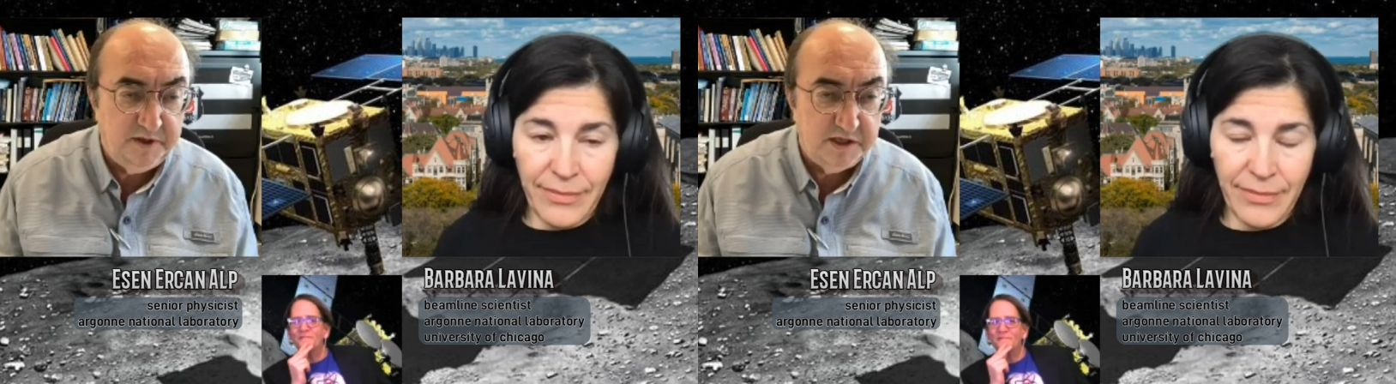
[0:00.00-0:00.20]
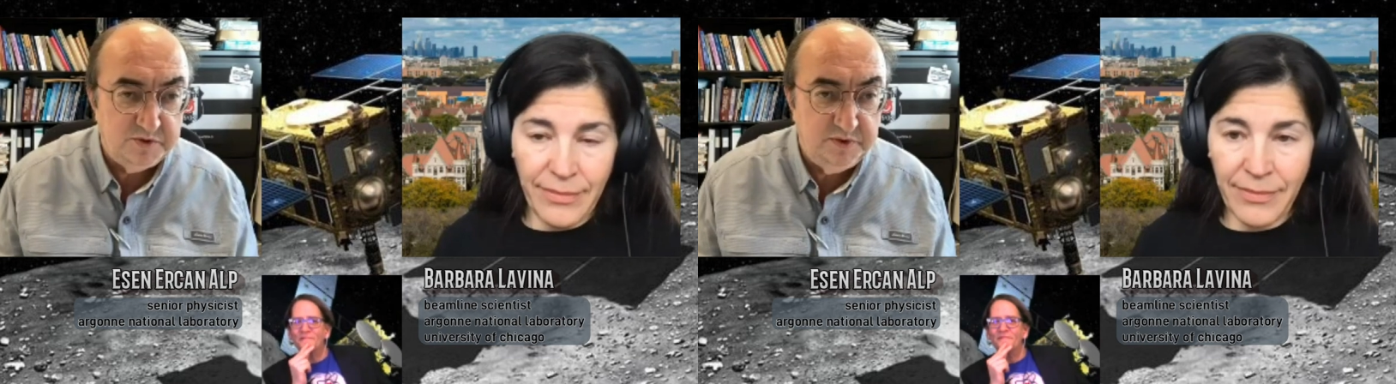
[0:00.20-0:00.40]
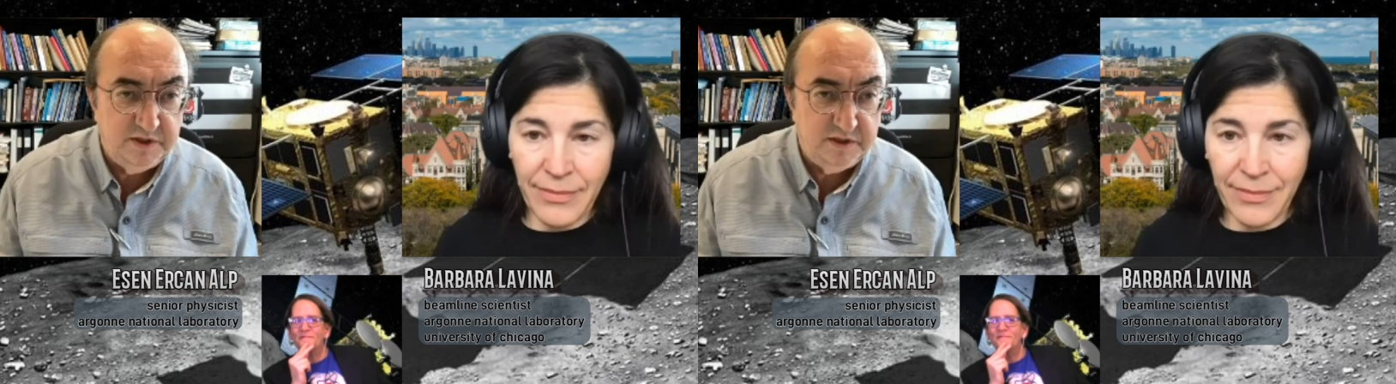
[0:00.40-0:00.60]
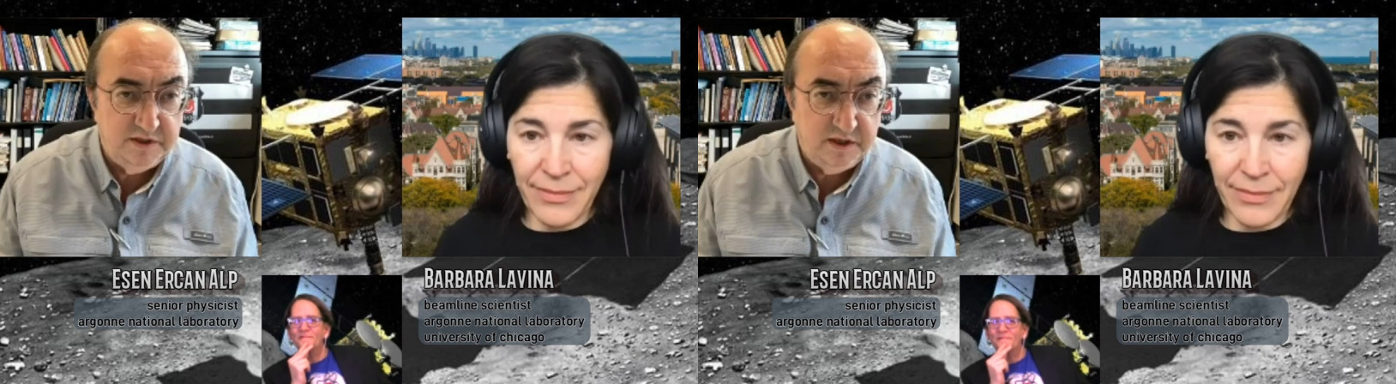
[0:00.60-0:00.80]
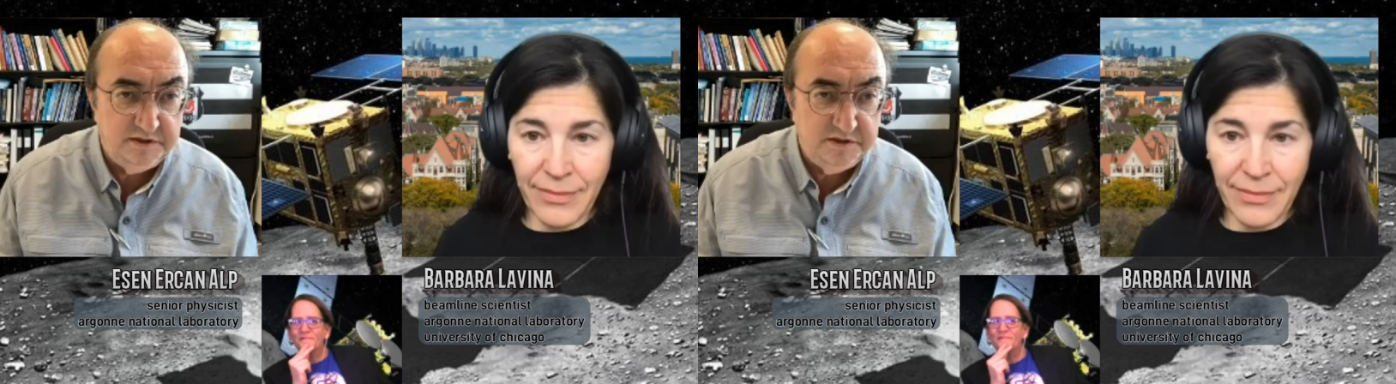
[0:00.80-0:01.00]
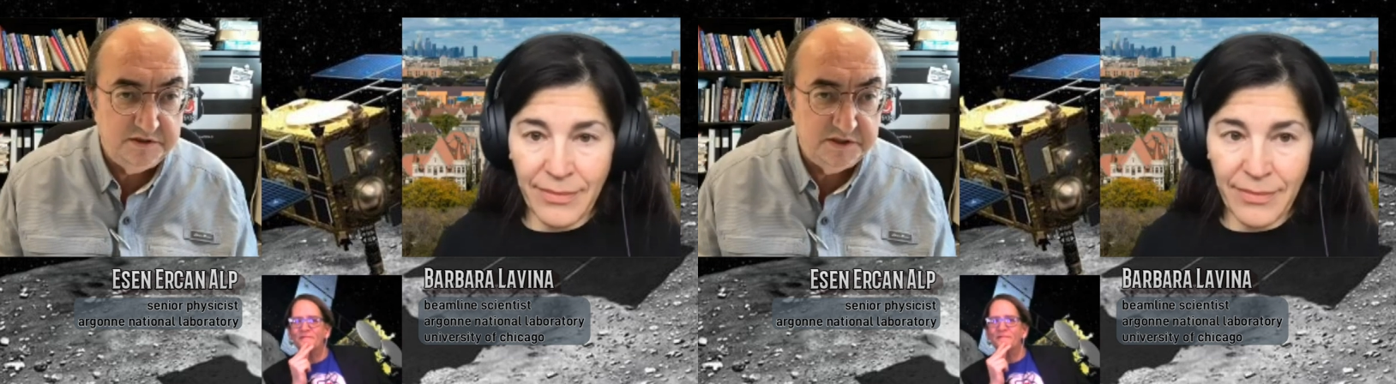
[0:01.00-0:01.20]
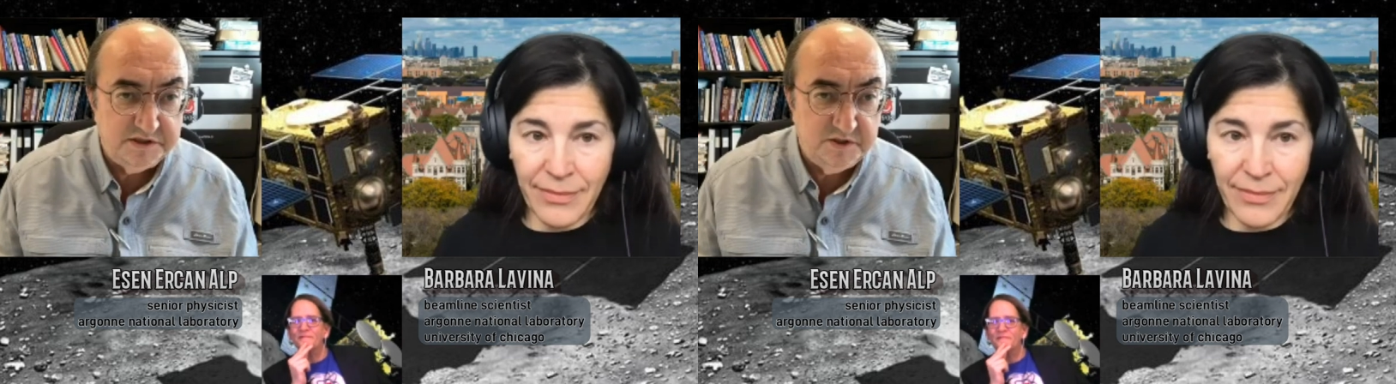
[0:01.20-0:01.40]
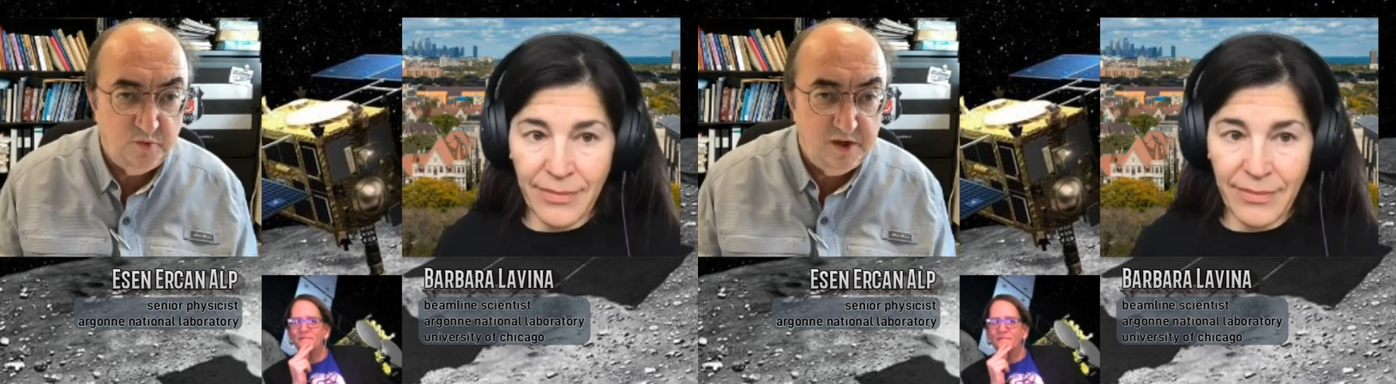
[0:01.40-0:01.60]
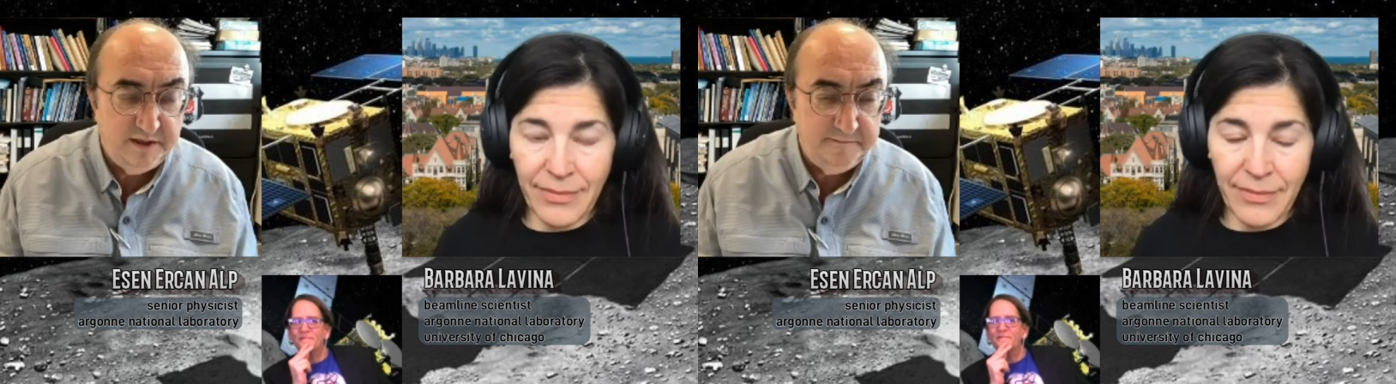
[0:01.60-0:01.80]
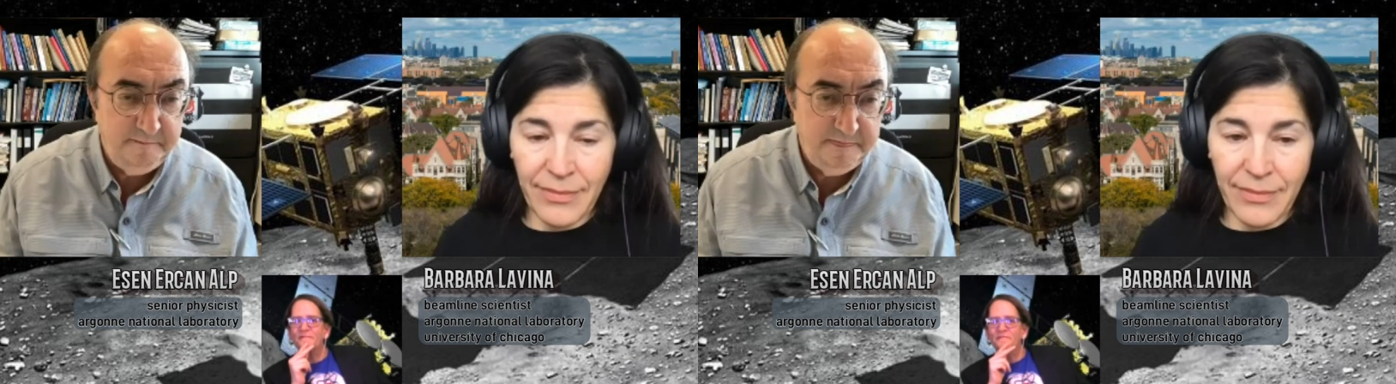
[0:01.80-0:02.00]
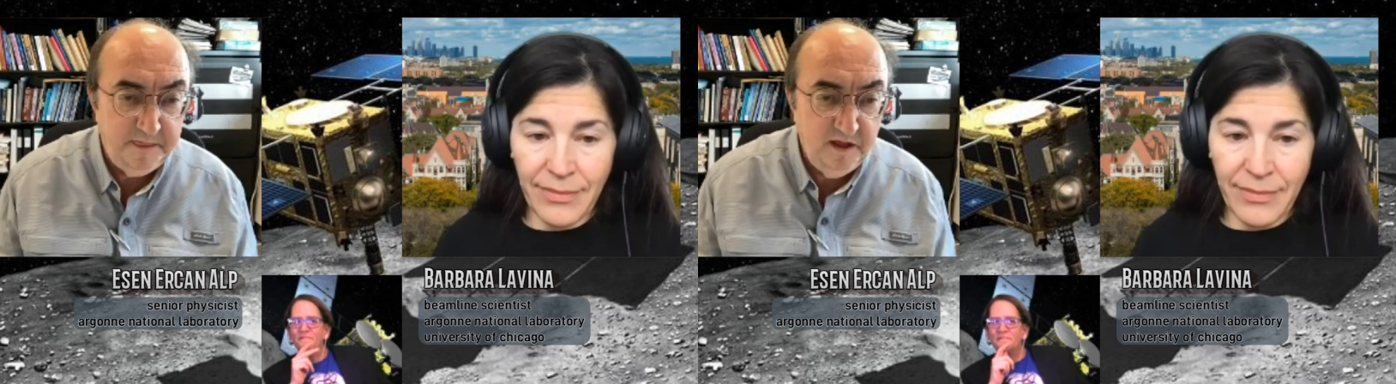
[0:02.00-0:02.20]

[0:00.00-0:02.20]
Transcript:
Speaker 1: Prize winner in 1961